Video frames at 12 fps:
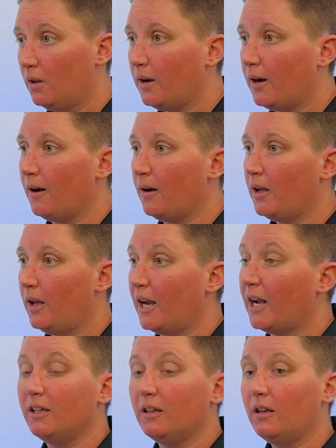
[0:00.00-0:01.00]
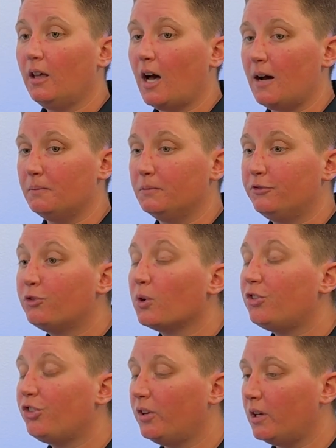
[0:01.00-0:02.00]
And I'm
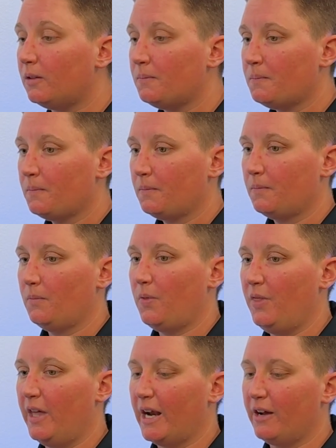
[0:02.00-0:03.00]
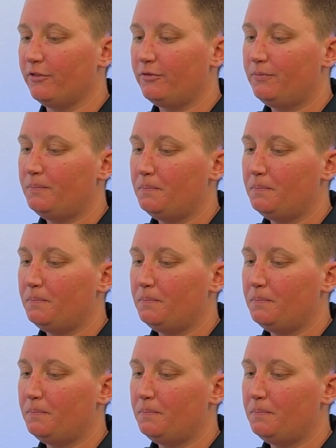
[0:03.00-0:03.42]
fortunate that I've